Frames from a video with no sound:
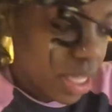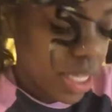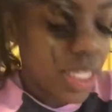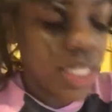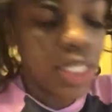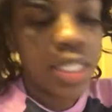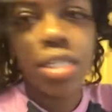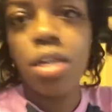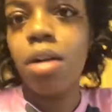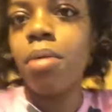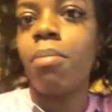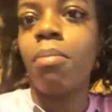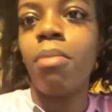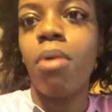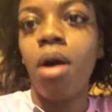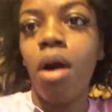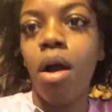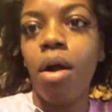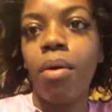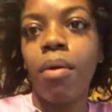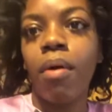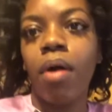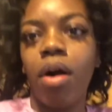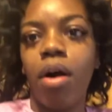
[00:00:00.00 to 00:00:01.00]
then
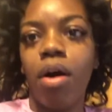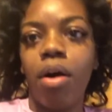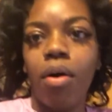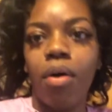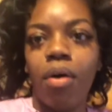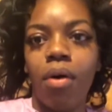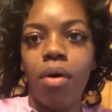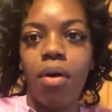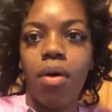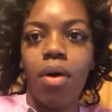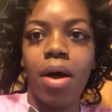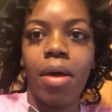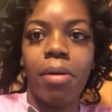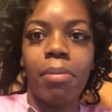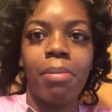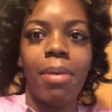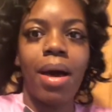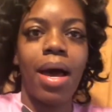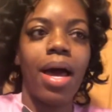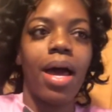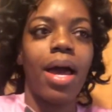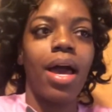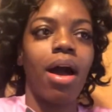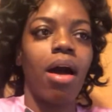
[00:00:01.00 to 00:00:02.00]
tomorrow on
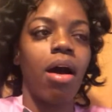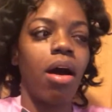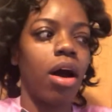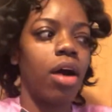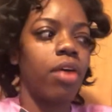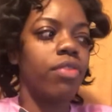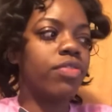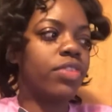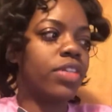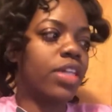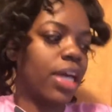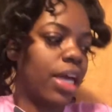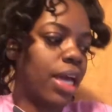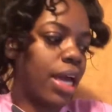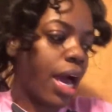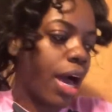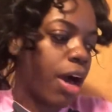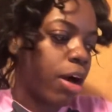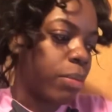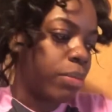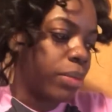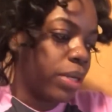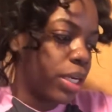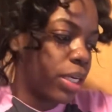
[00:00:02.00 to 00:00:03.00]
my off day,
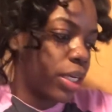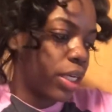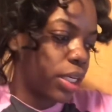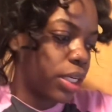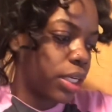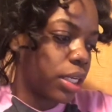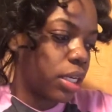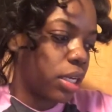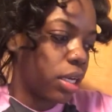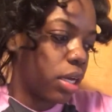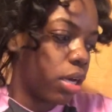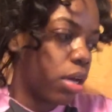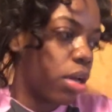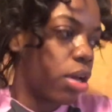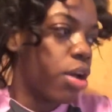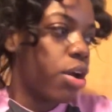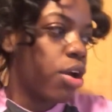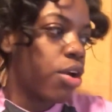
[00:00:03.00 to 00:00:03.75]
I'll be cooking